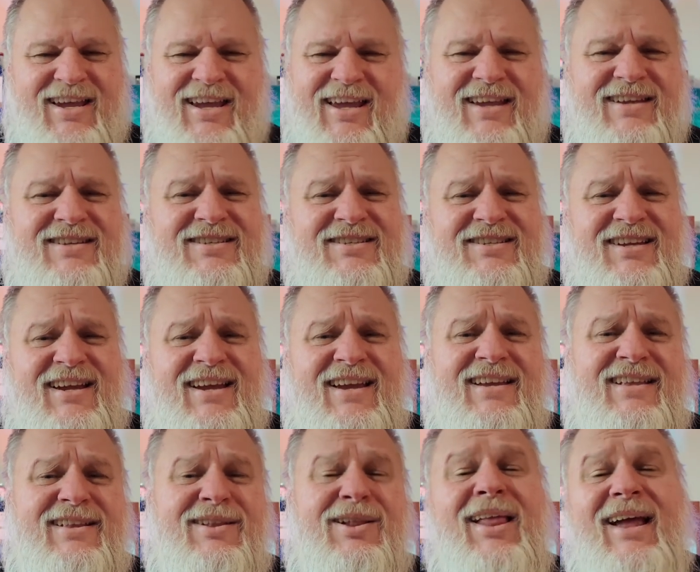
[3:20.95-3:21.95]
He say
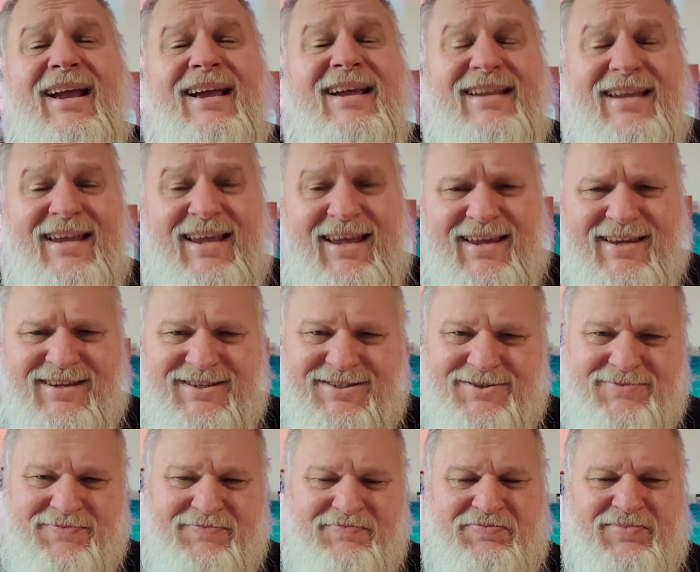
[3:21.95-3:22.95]
it like it
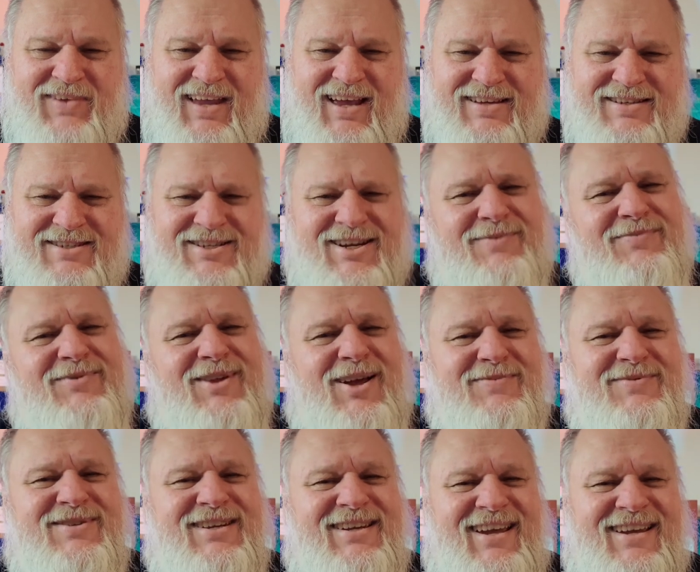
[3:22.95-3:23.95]
is, and
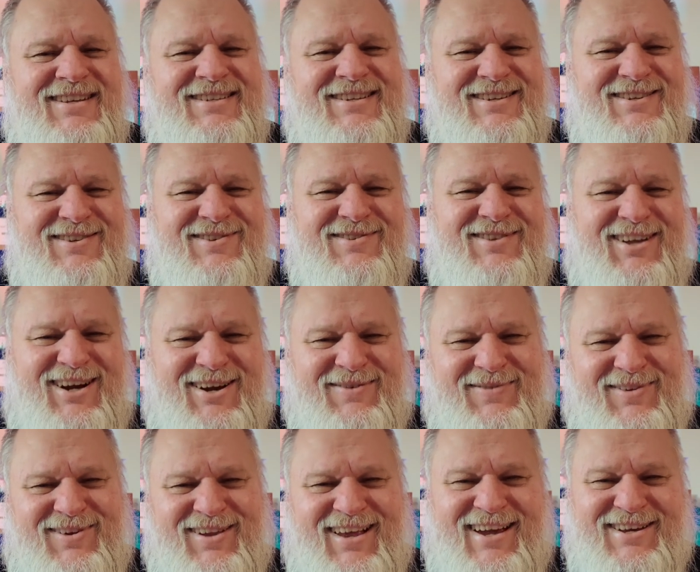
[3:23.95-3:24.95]
sometimes he gets into
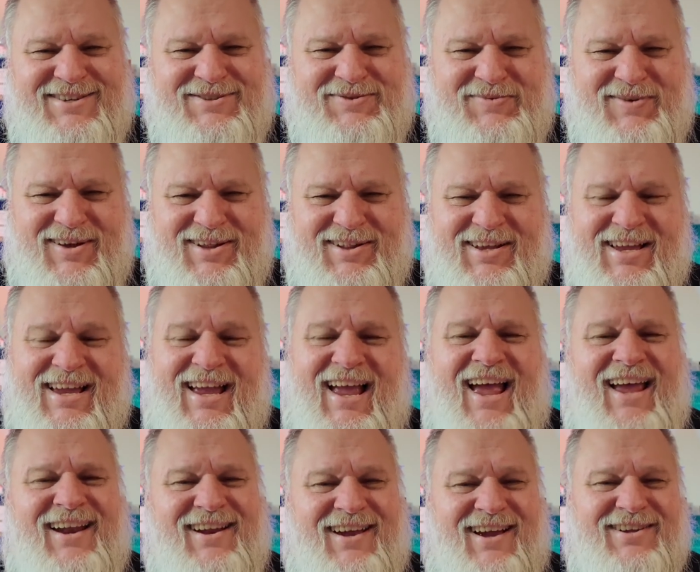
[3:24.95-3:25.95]
trouble as well,
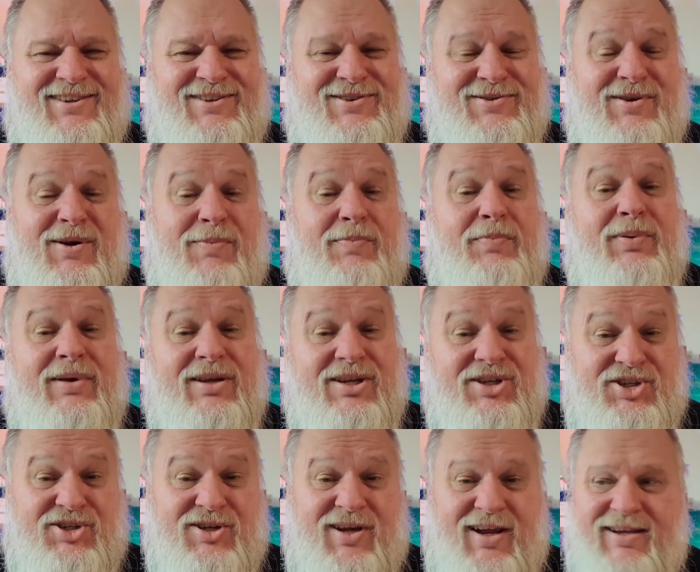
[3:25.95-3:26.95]
and I do
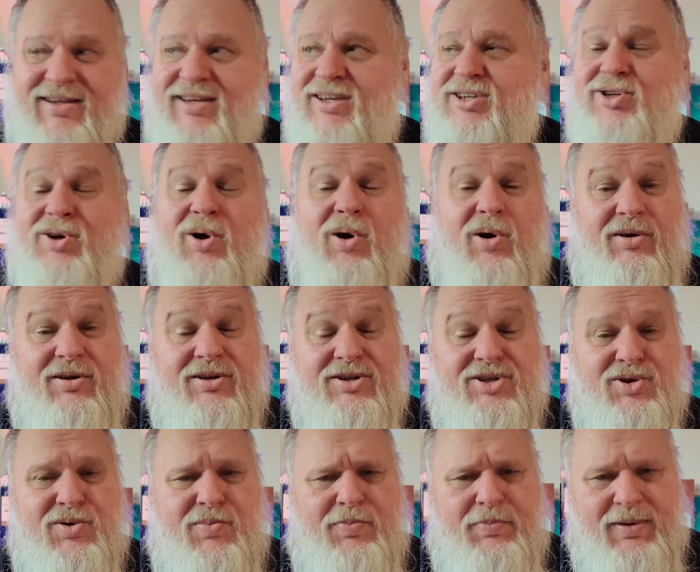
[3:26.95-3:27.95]
appreciate his
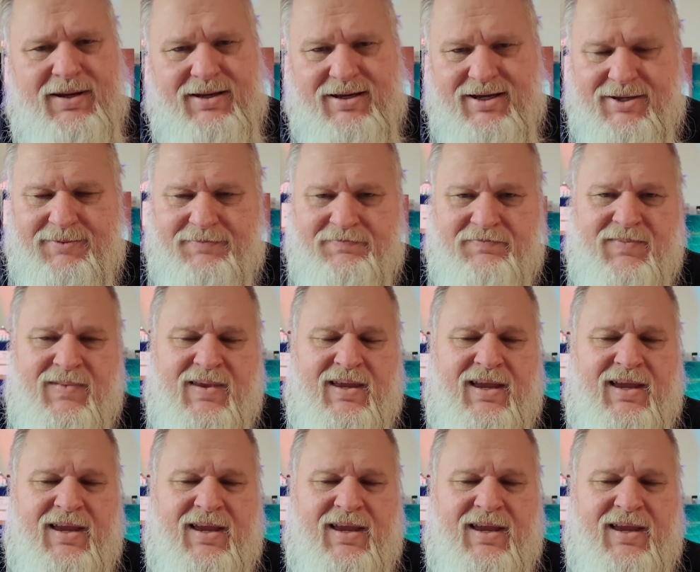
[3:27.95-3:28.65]
honest opinion.